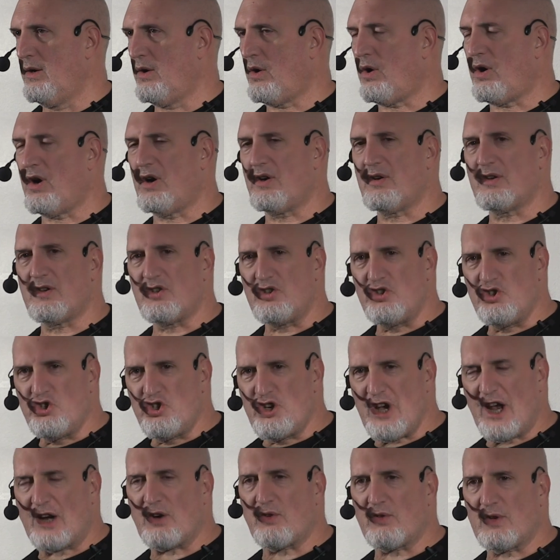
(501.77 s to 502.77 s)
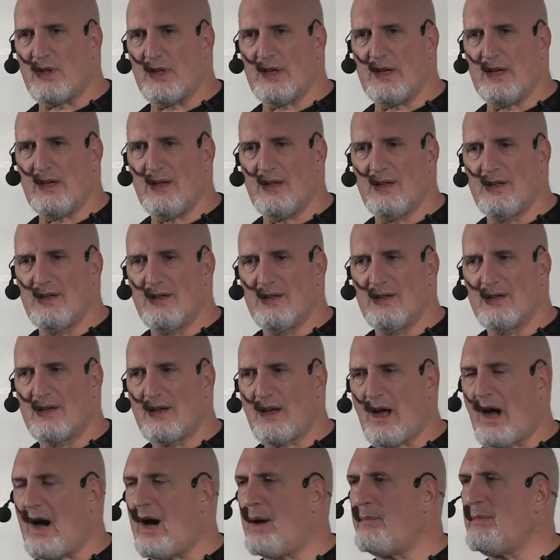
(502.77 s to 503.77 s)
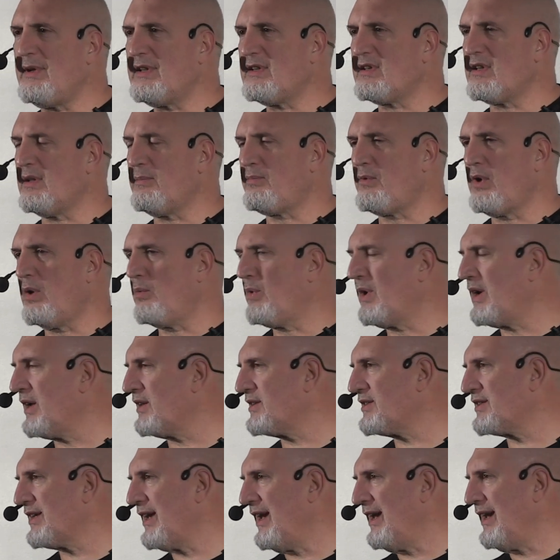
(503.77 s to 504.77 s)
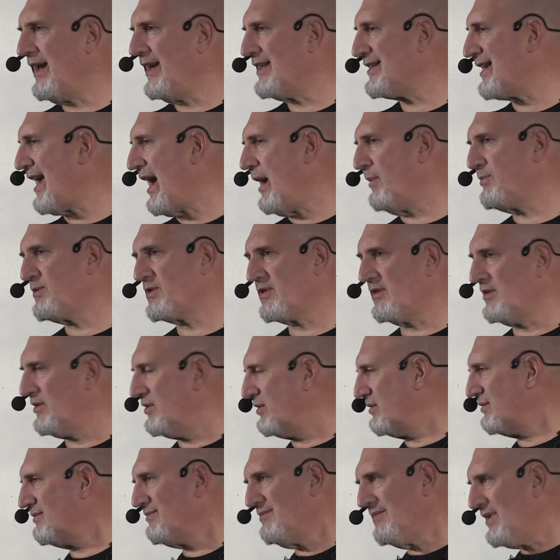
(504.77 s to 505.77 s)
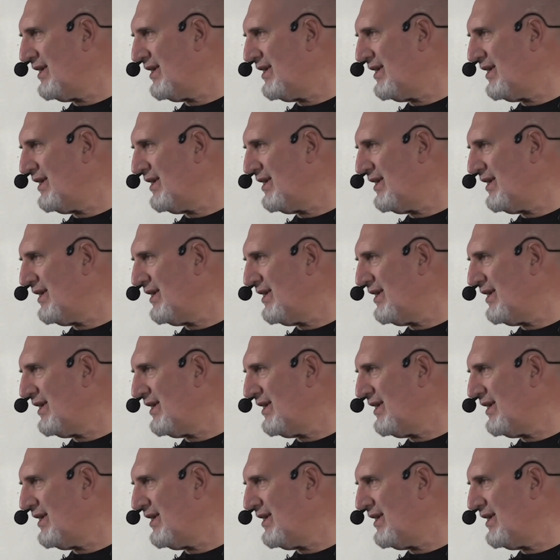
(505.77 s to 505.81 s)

are generally common to the point we could say it's absolute.